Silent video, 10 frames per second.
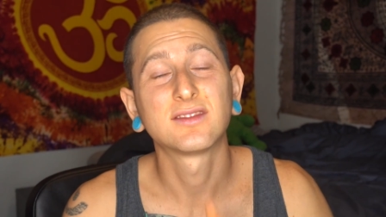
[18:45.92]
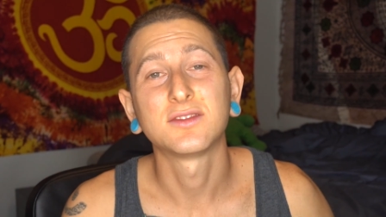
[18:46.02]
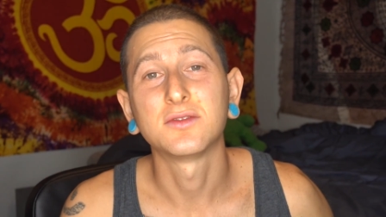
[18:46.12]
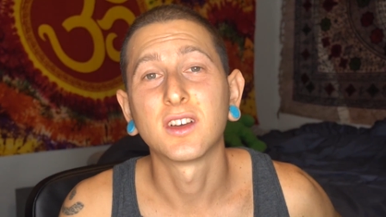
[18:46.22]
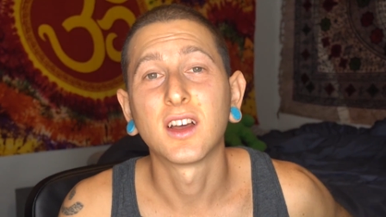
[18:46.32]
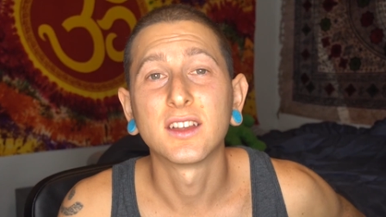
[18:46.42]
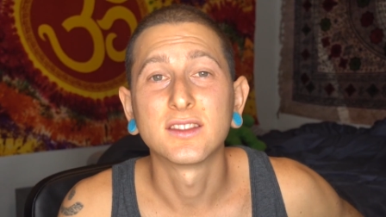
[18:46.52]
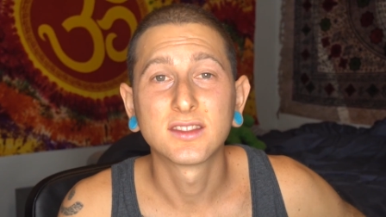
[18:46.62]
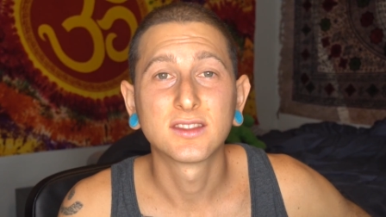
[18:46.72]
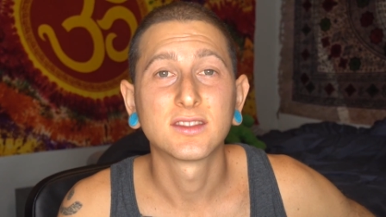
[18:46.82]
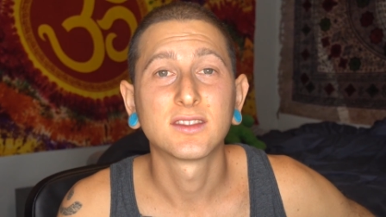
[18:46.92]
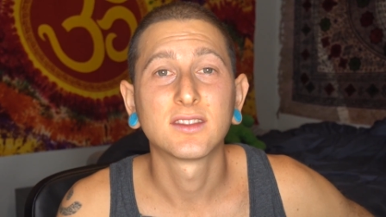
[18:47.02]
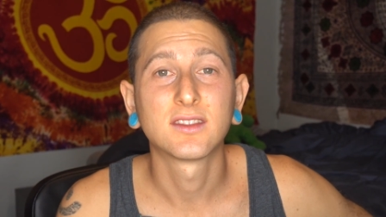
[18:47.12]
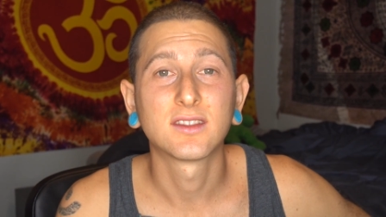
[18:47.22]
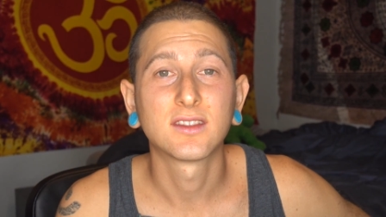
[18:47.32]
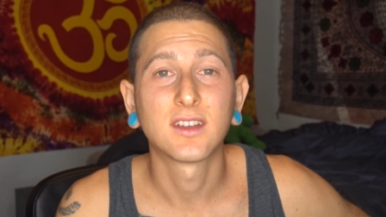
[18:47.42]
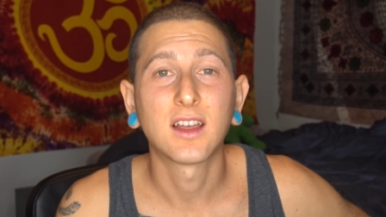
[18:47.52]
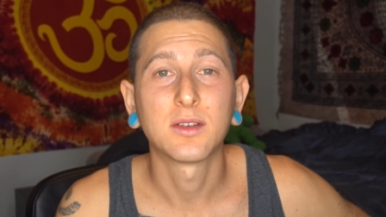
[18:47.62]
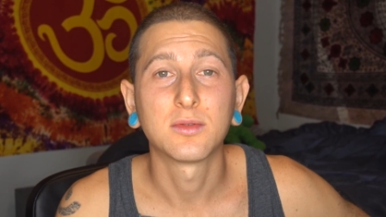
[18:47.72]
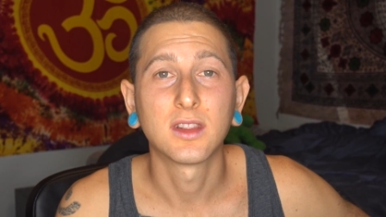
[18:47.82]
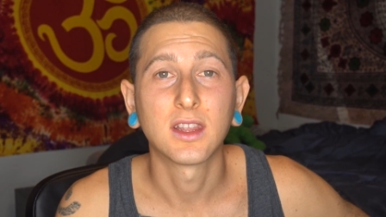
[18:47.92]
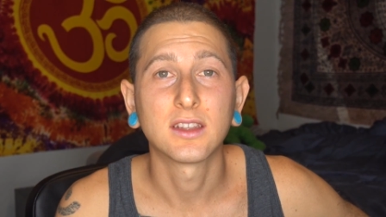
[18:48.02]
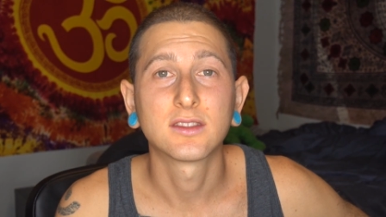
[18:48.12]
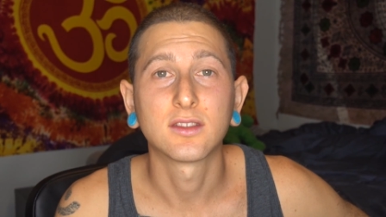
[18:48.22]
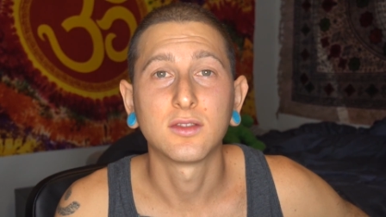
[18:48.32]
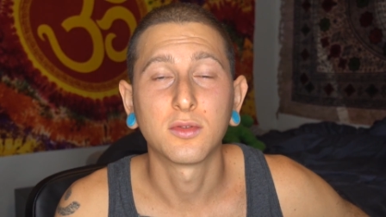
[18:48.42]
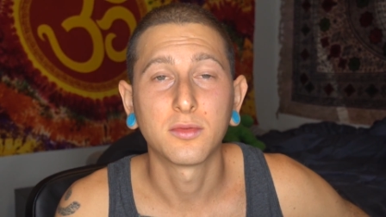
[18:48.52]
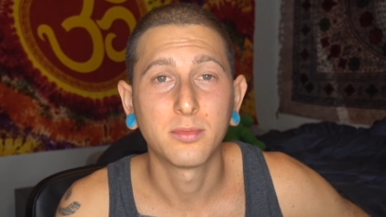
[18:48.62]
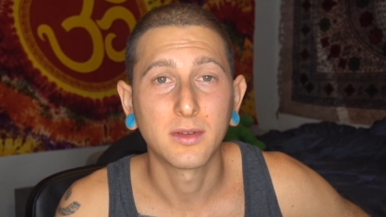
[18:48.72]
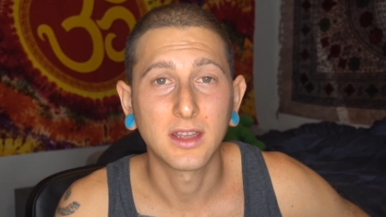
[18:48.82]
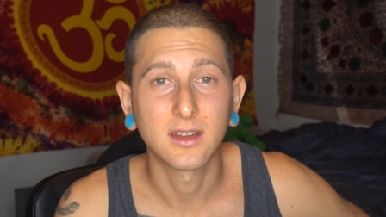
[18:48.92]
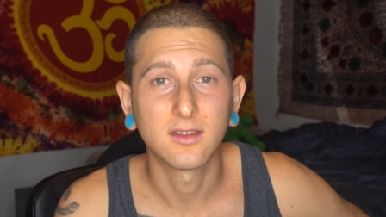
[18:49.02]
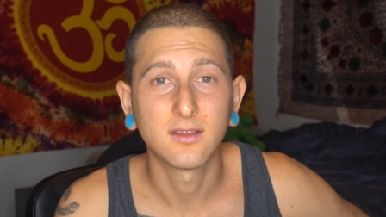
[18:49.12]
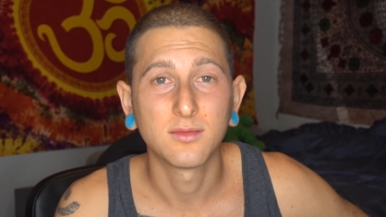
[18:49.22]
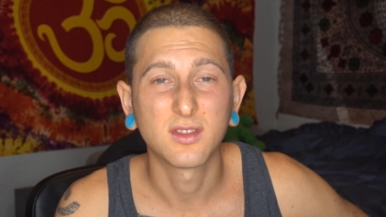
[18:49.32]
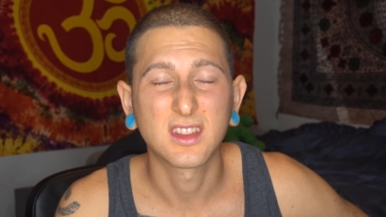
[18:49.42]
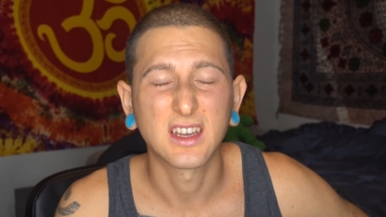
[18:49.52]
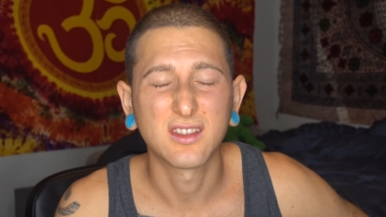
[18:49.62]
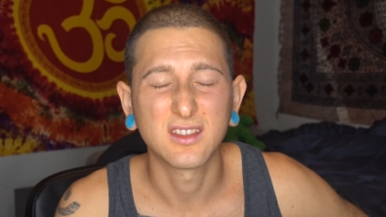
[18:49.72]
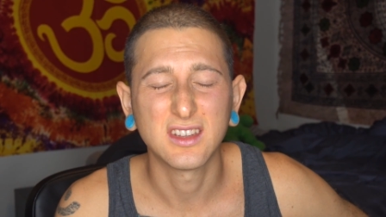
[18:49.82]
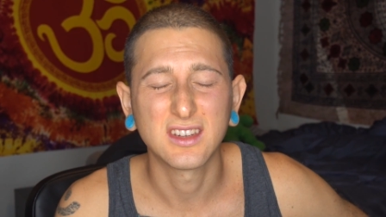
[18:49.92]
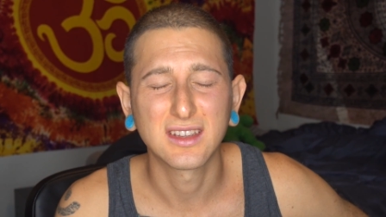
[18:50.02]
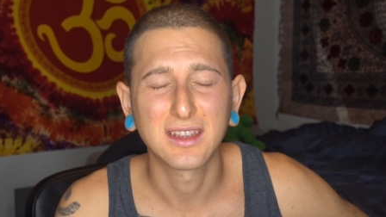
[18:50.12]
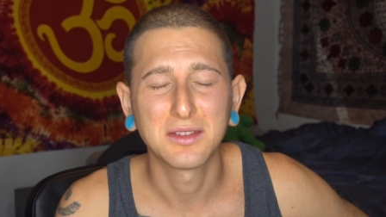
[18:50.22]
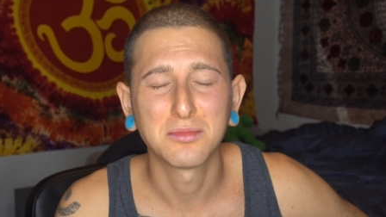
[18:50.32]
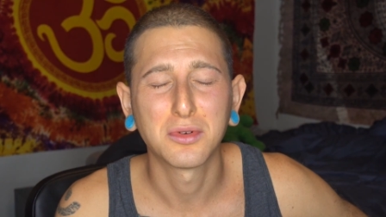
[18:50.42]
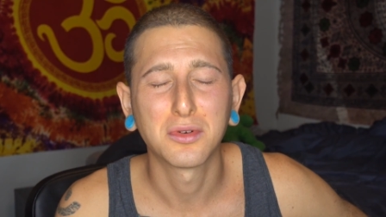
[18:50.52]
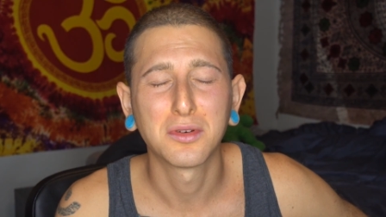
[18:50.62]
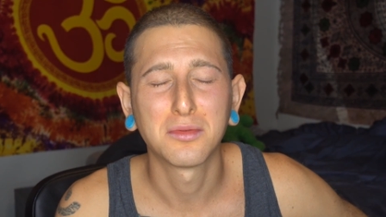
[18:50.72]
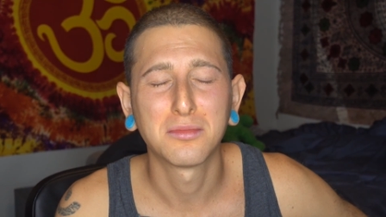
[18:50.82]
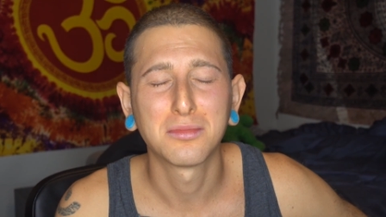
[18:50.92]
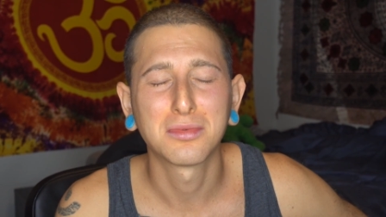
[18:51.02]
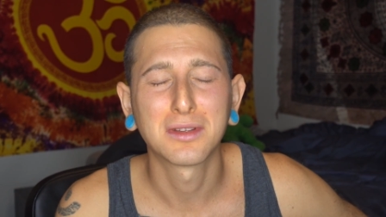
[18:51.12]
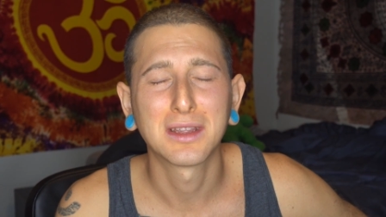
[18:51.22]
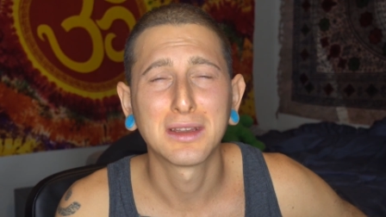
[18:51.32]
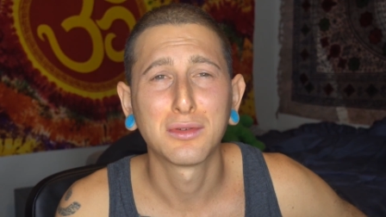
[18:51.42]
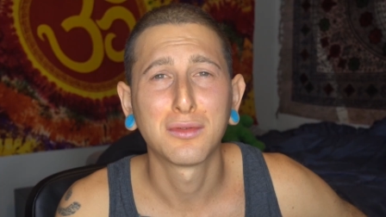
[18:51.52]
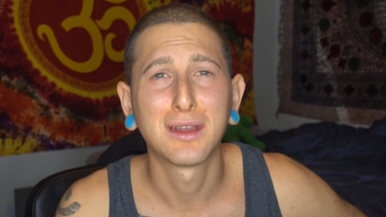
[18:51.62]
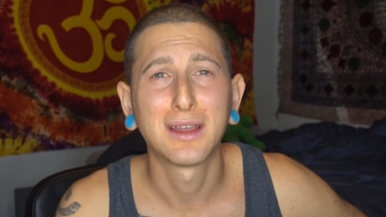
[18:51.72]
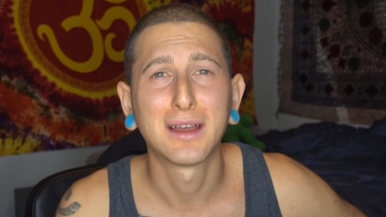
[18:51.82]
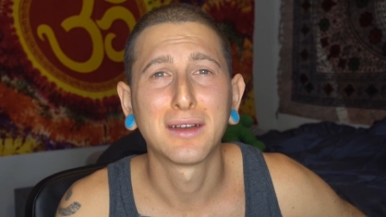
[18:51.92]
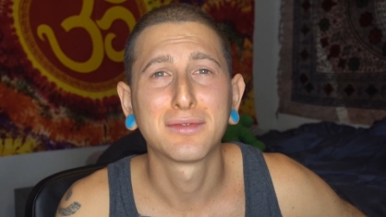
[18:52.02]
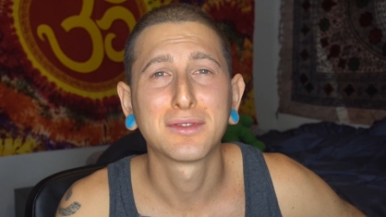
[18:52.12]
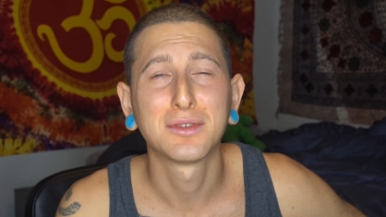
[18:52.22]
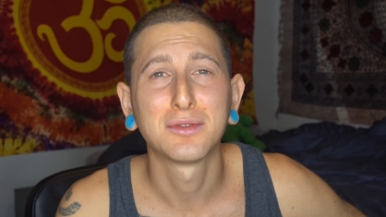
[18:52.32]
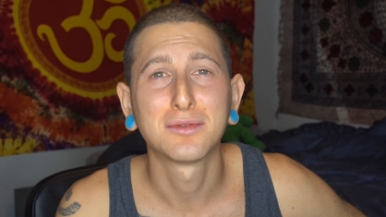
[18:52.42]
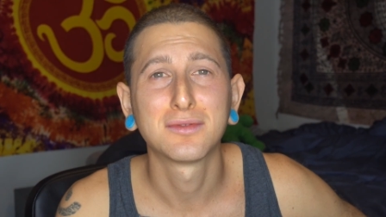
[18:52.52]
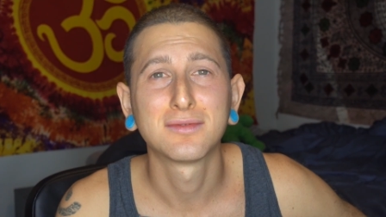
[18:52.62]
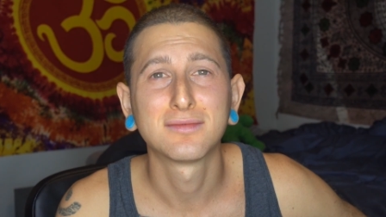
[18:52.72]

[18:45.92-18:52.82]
You guys, I would like to go to bed without eating anymore, but I know I have to.